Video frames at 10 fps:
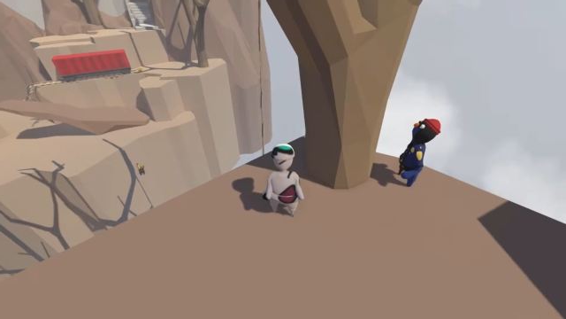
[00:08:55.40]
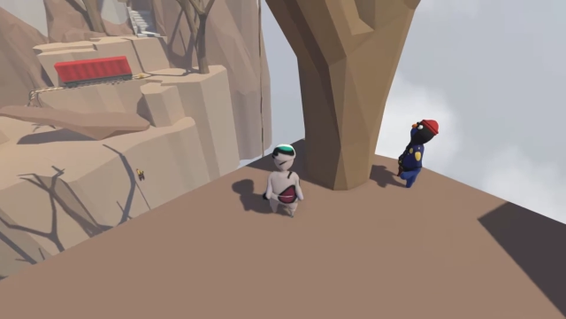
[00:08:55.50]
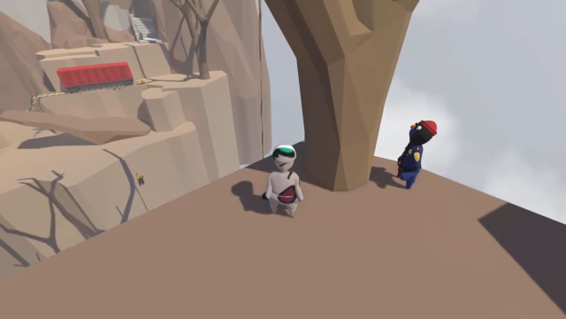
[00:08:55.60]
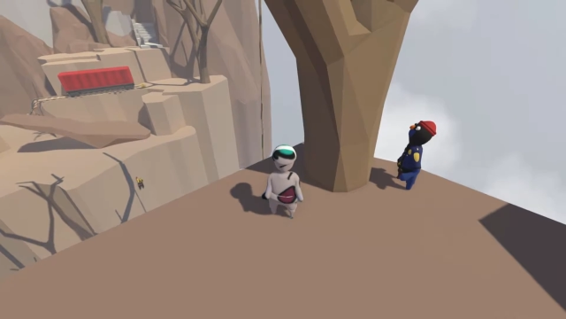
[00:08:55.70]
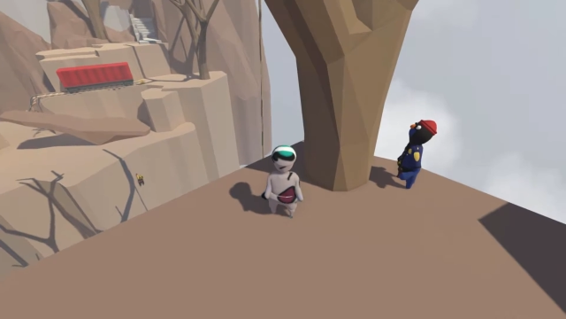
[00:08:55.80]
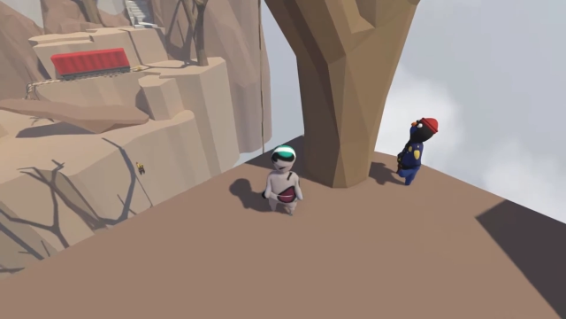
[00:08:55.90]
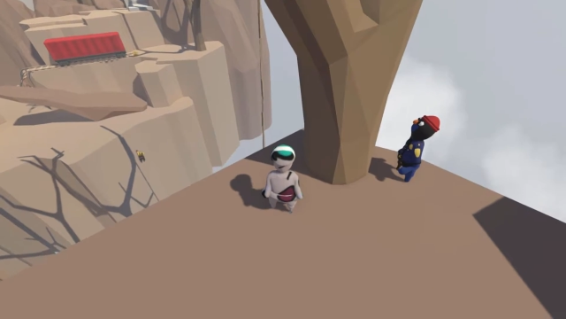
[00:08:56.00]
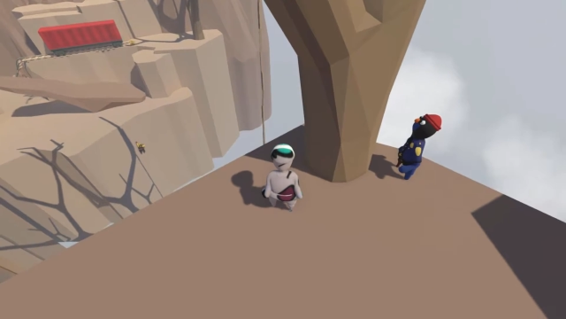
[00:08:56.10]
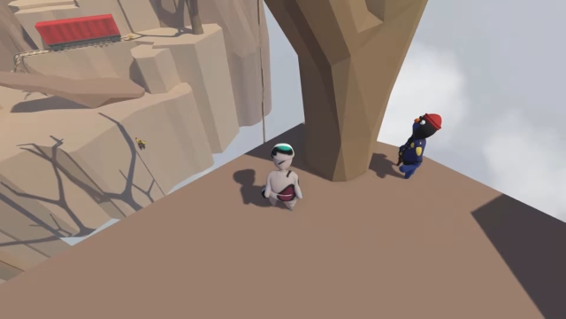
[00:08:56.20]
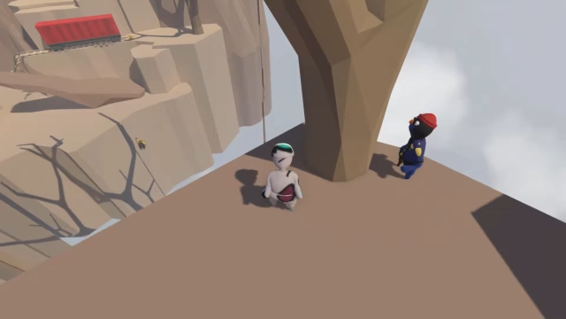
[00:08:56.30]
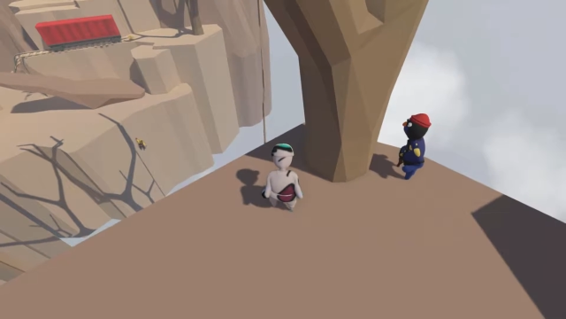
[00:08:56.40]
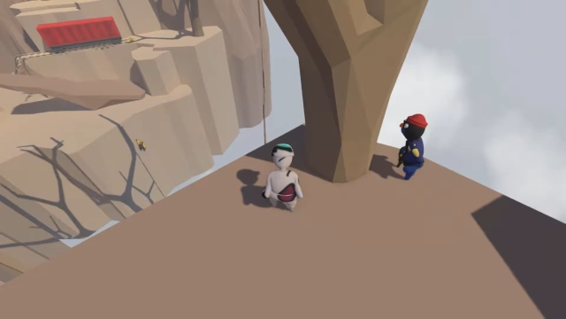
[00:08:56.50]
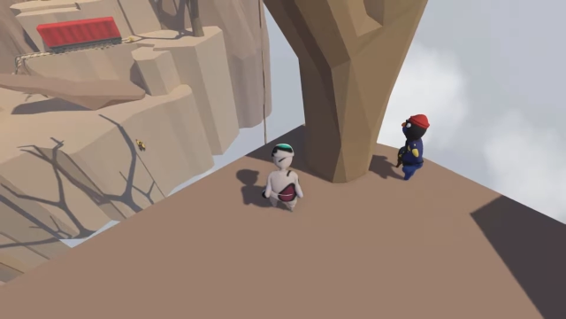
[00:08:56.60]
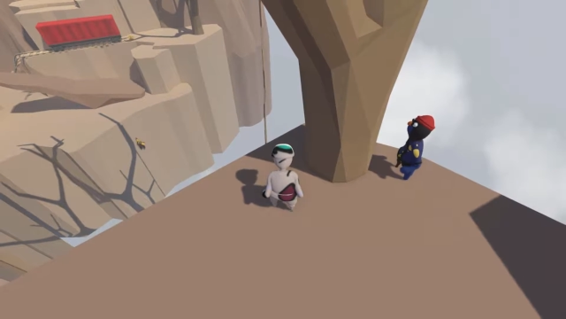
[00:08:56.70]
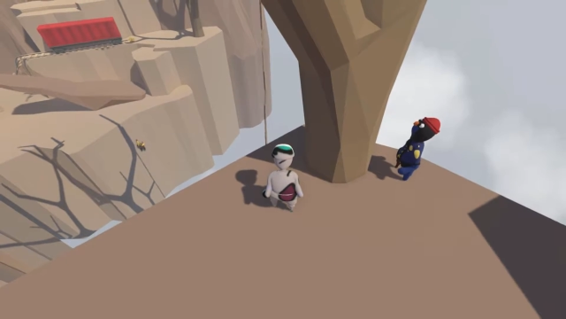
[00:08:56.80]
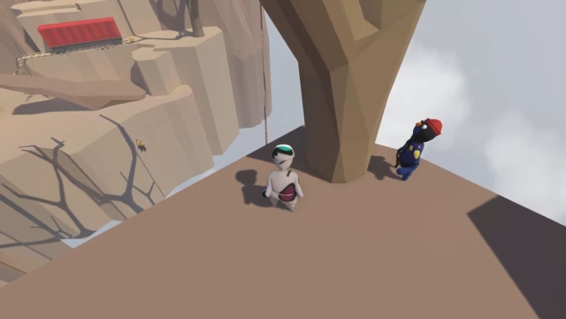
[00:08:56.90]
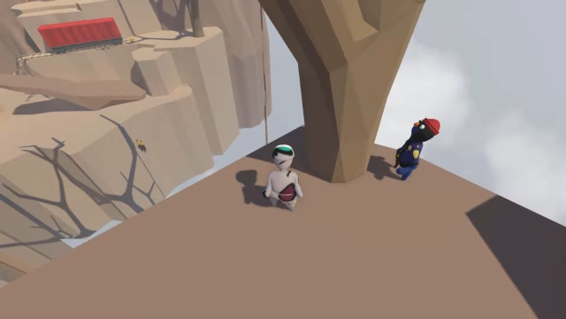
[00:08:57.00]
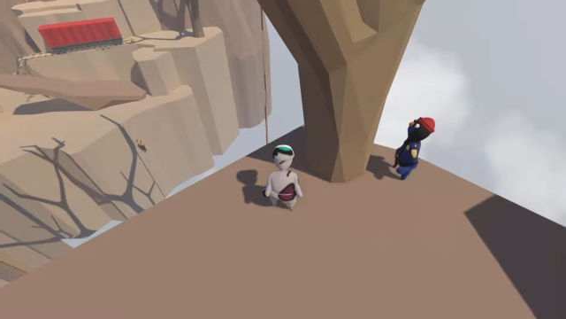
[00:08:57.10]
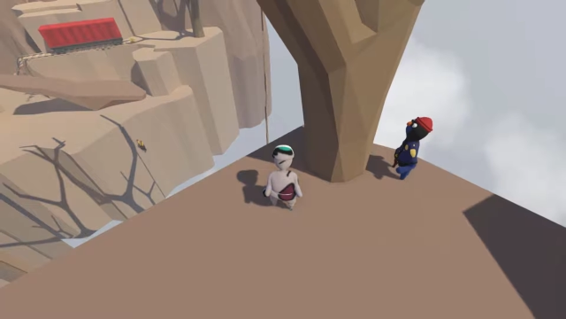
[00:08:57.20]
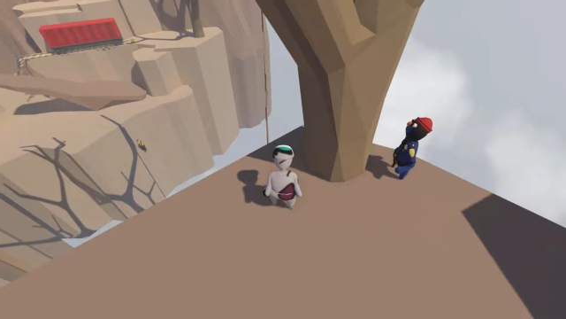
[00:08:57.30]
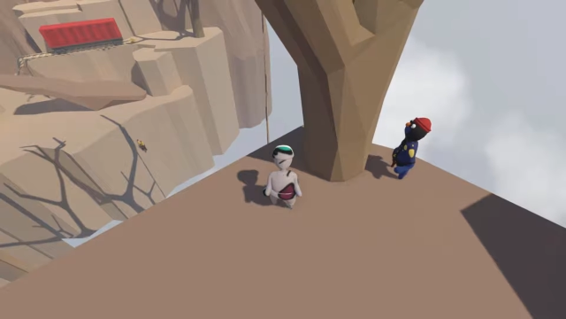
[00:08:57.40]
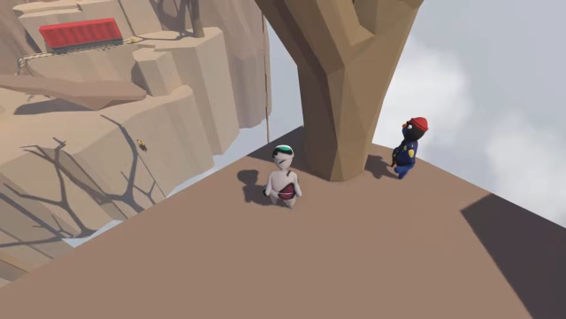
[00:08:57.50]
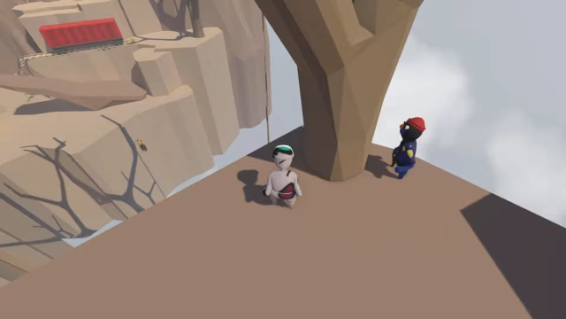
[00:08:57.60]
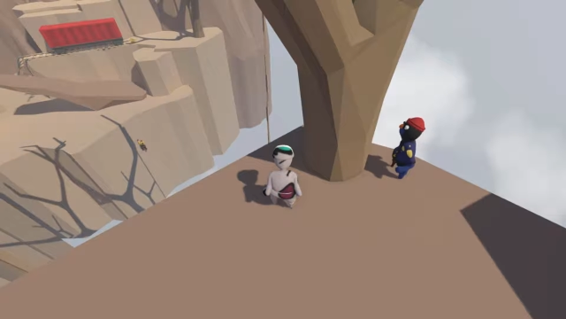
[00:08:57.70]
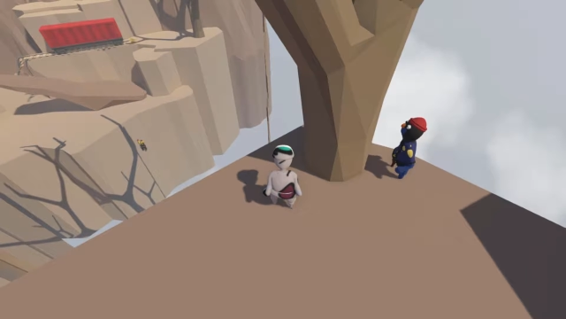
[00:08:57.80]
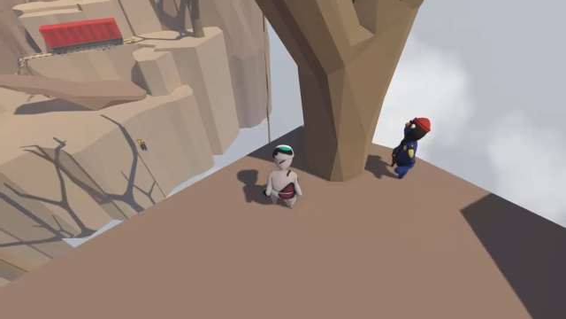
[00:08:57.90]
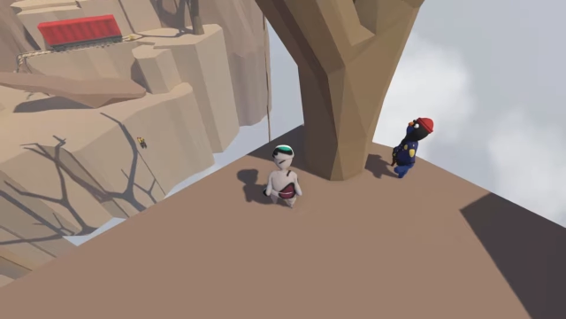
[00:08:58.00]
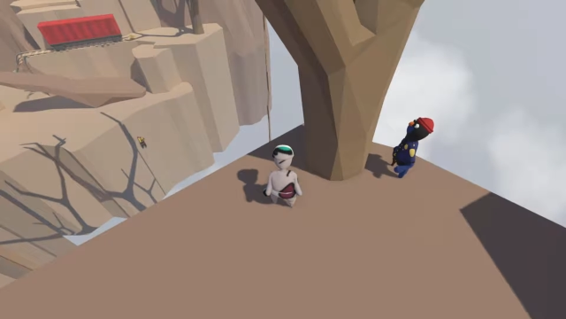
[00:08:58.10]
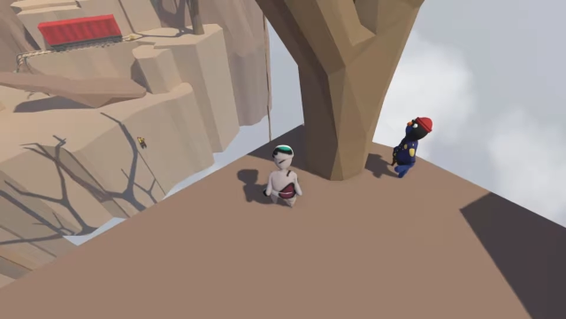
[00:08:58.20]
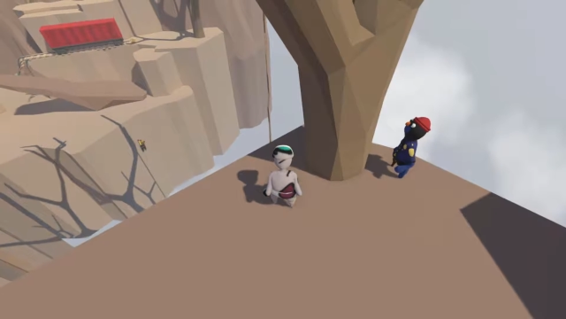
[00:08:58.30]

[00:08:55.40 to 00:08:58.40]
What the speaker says: [unreadable: no face in view]